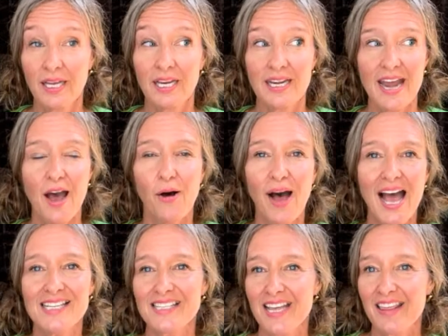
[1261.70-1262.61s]
Now,
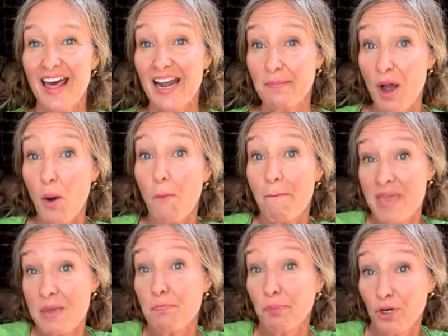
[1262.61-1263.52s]
I say that about
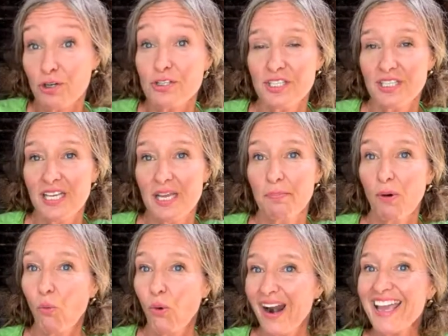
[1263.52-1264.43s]
me personally,
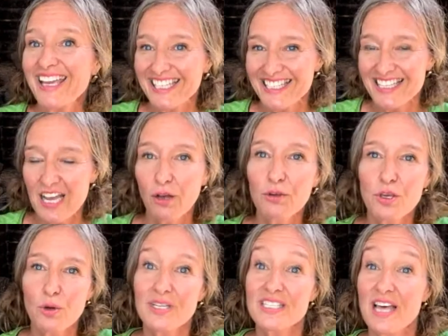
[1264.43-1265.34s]
but what I can tell
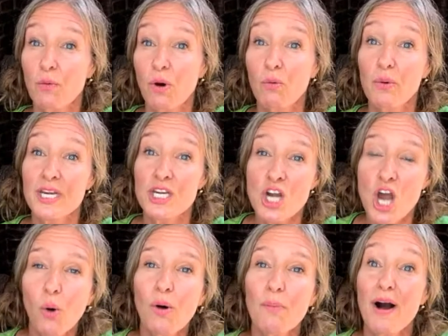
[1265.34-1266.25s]
you is that what we
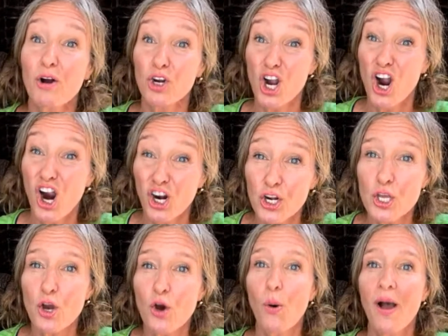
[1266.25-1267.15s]
know about
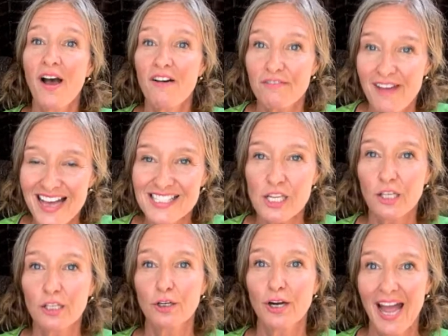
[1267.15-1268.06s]

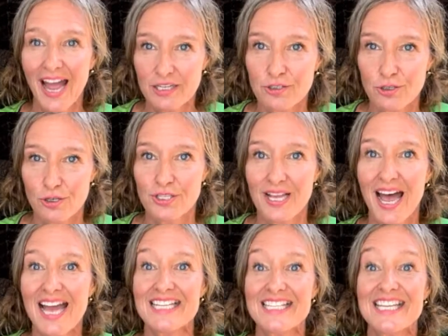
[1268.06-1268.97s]
cardiovascular
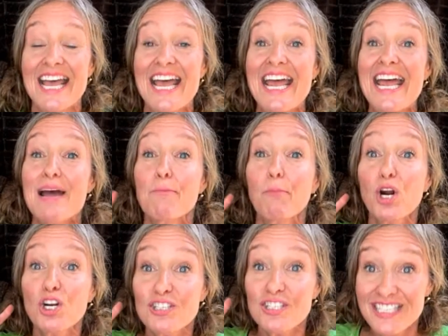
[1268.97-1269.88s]
exercise,
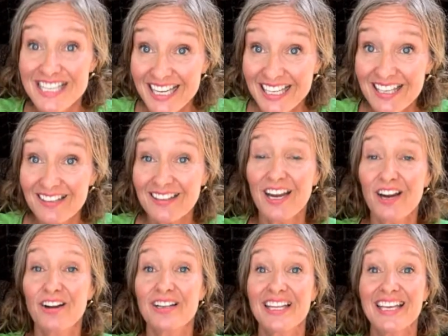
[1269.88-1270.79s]

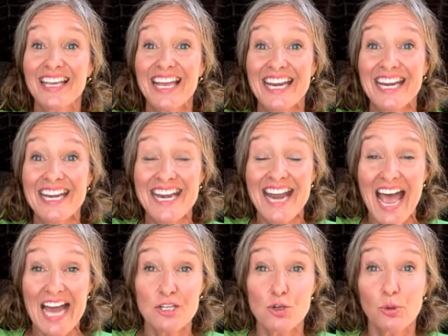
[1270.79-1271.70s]
particularly in
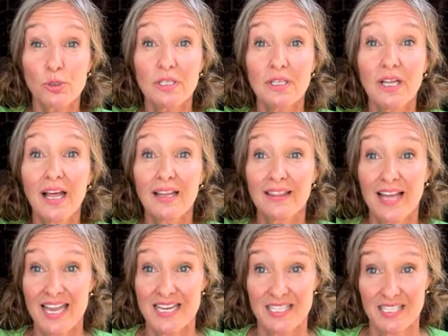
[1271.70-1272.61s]
natural
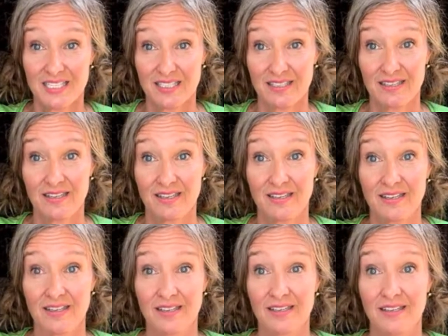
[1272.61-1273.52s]
light,
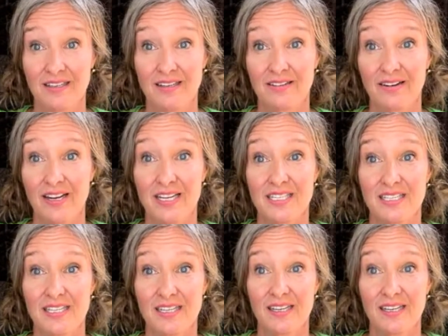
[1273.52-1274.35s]
right?